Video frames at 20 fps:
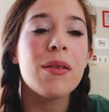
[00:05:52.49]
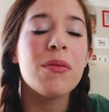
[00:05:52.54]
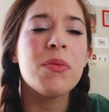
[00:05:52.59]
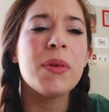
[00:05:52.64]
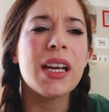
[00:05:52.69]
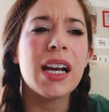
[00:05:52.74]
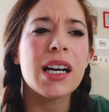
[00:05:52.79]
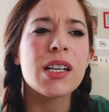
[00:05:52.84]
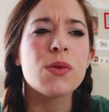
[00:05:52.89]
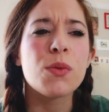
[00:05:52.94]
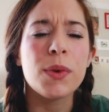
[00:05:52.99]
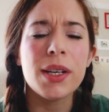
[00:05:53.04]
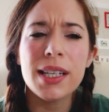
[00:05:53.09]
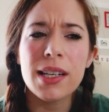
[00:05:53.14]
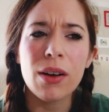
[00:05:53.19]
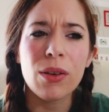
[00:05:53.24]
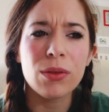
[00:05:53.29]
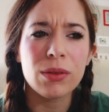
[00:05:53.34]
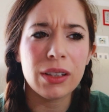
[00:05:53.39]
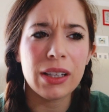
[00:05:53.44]
because we
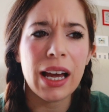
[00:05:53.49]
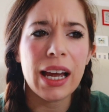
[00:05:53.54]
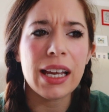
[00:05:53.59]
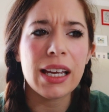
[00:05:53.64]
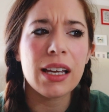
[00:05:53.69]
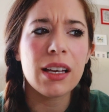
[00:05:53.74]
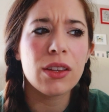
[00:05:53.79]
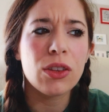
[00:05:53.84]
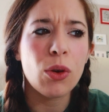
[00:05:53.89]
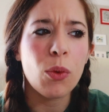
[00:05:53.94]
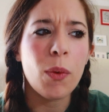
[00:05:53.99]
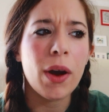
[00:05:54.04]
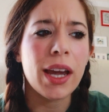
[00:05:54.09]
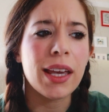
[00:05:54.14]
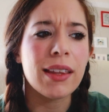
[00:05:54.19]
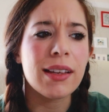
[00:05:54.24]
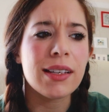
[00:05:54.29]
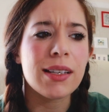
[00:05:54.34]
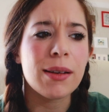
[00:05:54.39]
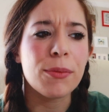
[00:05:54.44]
don't like the
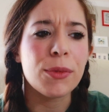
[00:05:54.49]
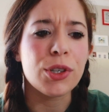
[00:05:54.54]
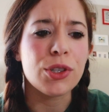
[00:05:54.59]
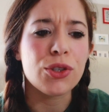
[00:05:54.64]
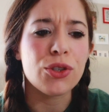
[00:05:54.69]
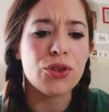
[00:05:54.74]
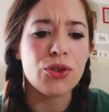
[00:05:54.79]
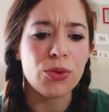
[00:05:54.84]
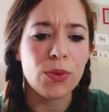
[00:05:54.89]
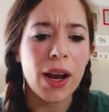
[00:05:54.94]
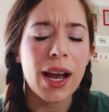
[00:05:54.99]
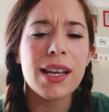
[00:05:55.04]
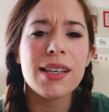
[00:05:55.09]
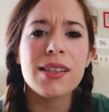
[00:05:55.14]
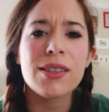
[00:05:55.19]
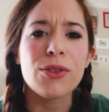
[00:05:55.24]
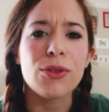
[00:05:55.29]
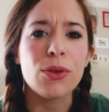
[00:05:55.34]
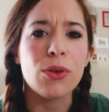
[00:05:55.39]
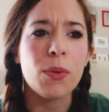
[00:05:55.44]
way that someone is
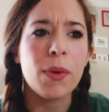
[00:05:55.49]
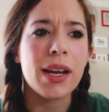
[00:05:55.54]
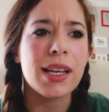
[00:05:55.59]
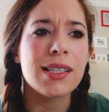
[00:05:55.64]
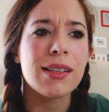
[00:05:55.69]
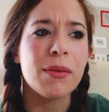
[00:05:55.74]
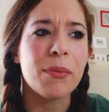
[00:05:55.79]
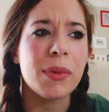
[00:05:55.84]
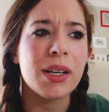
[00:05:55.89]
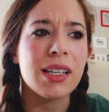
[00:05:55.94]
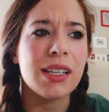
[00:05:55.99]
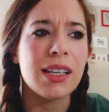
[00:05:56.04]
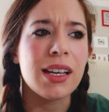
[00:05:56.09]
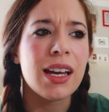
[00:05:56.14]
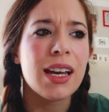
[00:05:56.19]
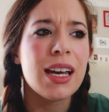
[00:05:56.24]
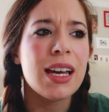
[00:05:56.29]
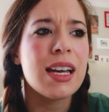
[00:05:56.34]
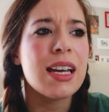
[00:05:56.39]
dressed or the way somebody